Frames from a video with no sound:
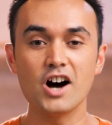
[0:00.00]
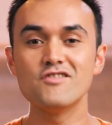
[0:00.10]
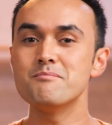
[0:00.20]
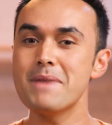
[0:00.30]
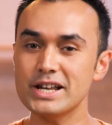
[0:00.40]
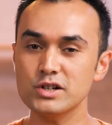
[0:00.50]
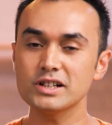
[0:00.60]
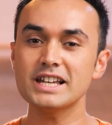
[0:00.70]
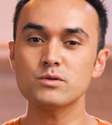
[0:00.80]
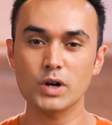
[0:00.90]
of
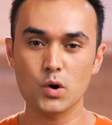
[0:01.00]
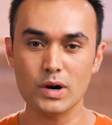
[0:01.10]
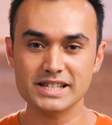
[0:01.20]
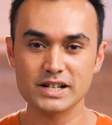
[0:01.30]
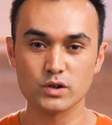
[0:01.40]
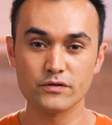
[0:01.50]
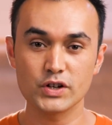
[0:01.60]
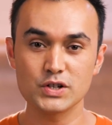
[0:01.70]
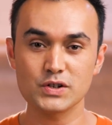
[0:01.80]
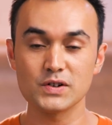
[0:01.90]
manually requesting
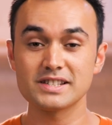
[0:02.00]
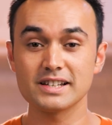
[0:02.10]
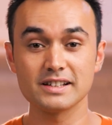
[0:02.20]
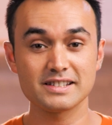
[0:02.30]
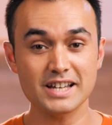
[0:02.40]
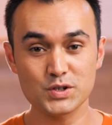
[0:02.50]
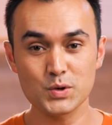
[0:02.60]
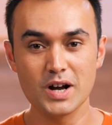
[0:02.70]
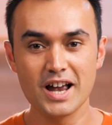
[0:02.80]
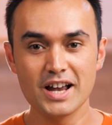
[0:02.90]
reviews on Seller
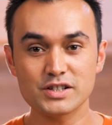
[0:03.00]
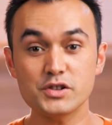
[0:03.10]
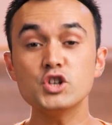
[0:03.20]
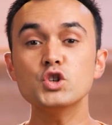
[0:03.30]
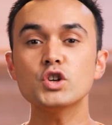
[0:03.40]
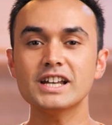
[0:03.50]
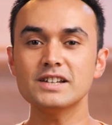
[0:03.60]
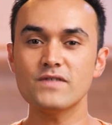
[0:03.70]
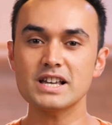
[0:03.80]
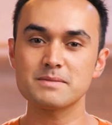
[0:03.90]
Central so that you can
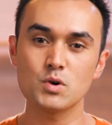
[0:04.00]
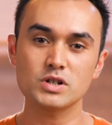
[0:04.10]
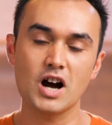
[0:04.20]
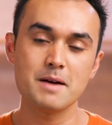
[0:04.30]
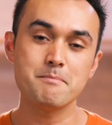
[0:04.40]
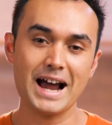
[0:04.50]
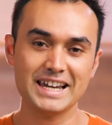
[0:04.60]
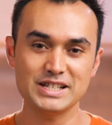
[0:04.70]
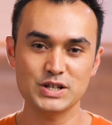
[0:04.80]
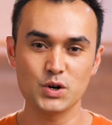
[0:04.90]
invest more time
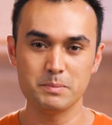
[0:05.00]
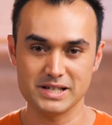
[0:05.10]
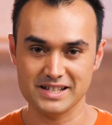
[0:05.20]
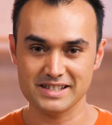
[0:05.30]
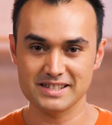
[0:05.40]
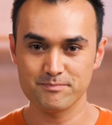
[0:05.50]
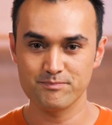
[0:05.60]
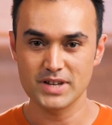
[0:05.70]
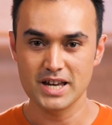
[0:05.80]
back into your business.